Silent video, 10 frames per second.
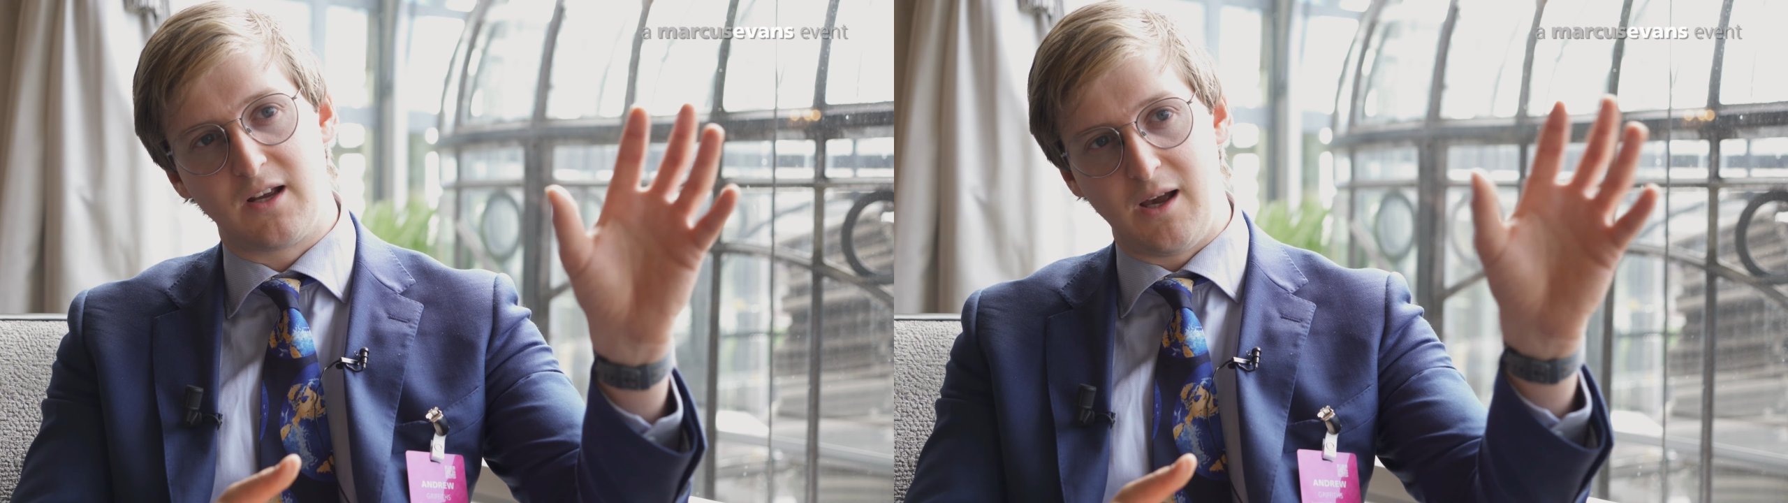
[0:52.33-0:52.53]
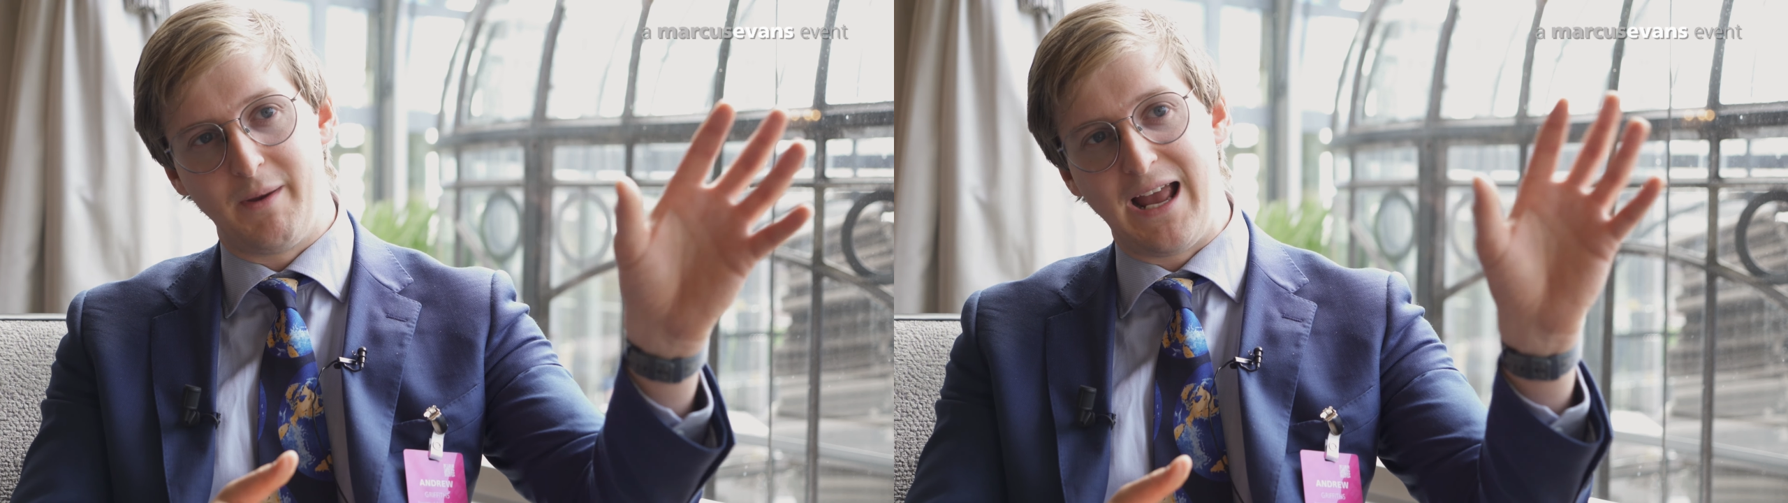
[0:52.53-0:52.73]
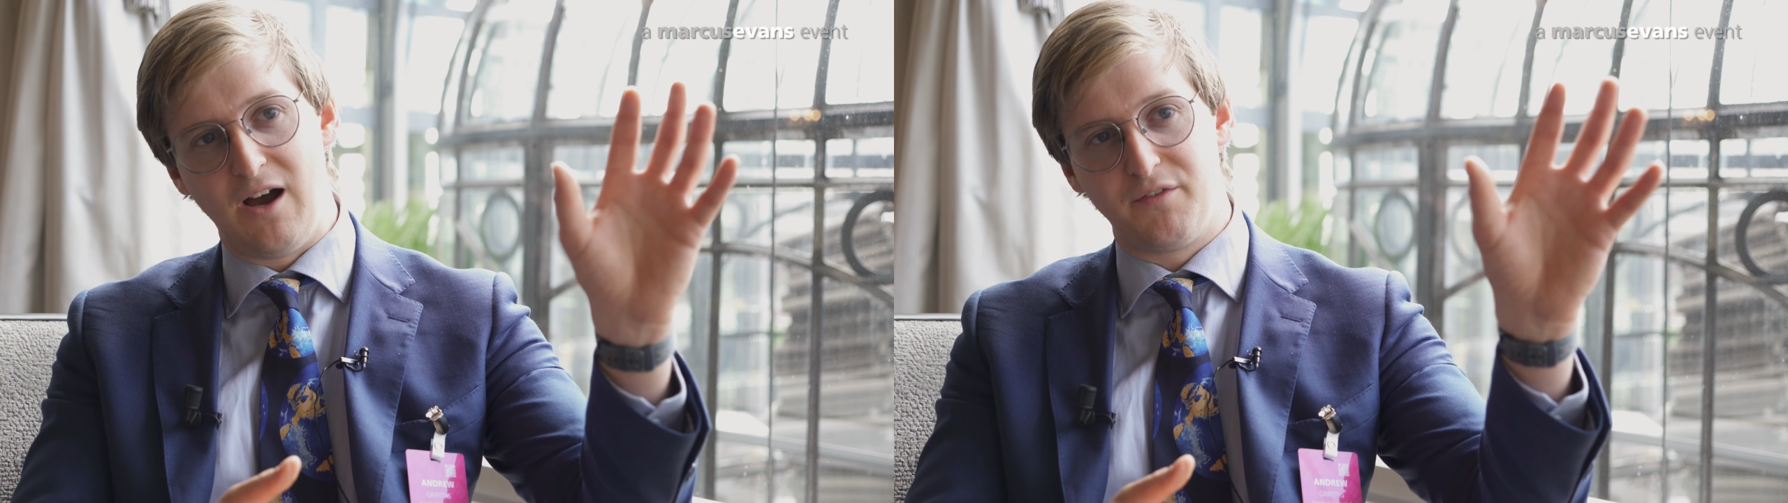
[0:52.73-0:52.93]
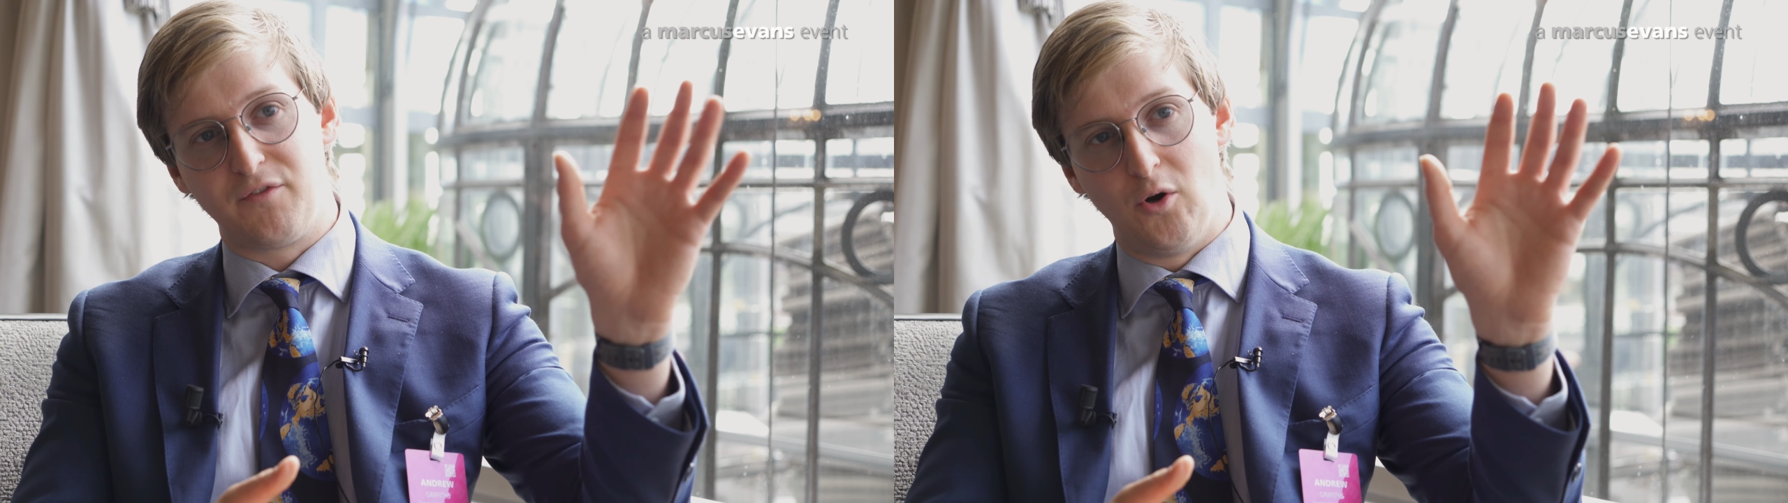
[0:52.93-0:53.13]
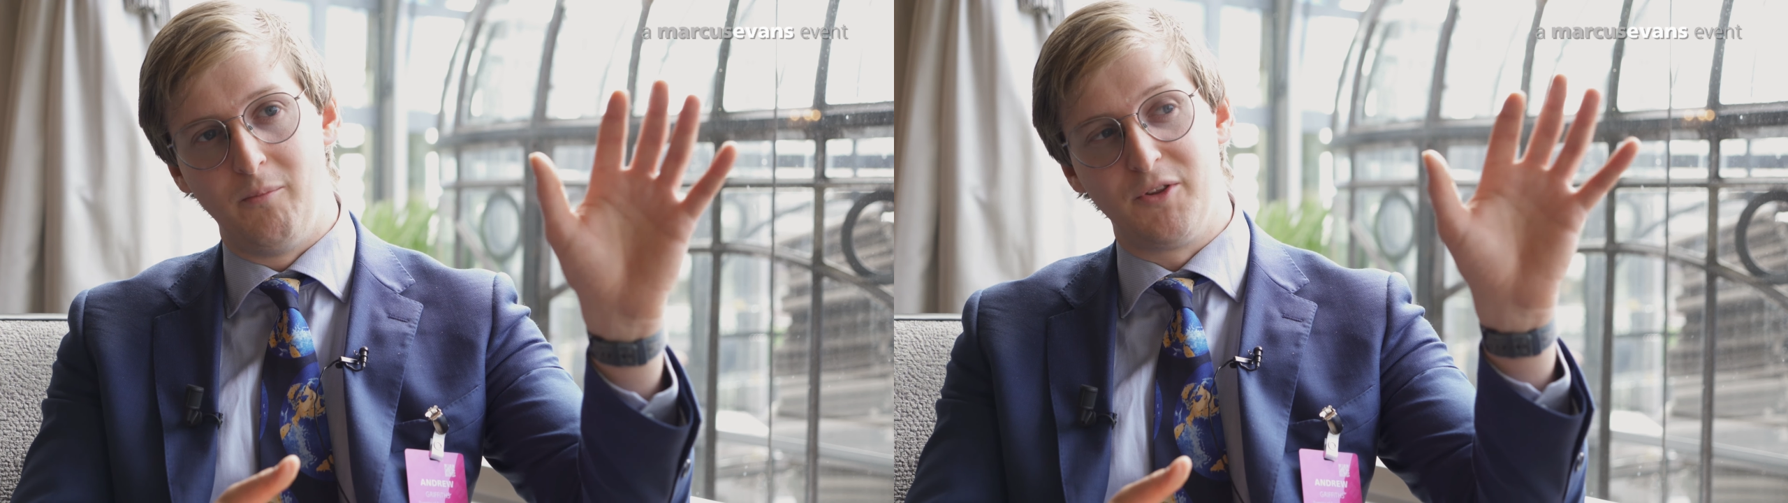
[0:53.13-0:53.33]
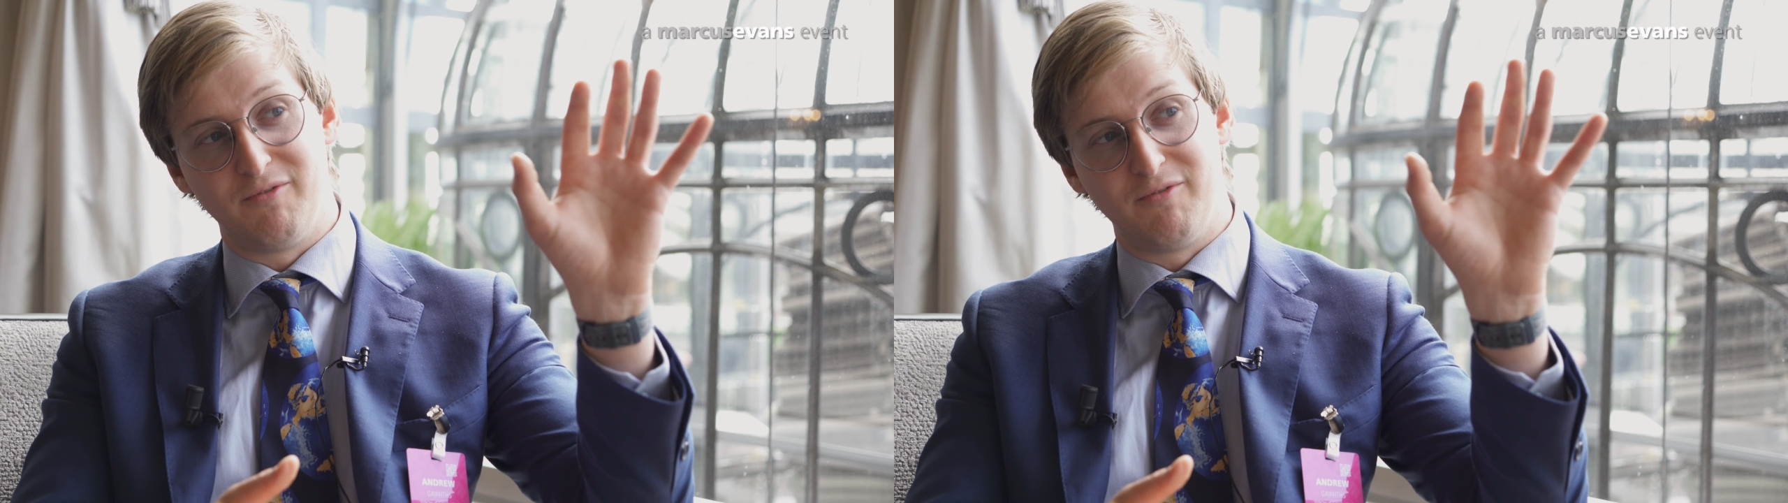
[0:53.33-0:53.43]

that are coming out from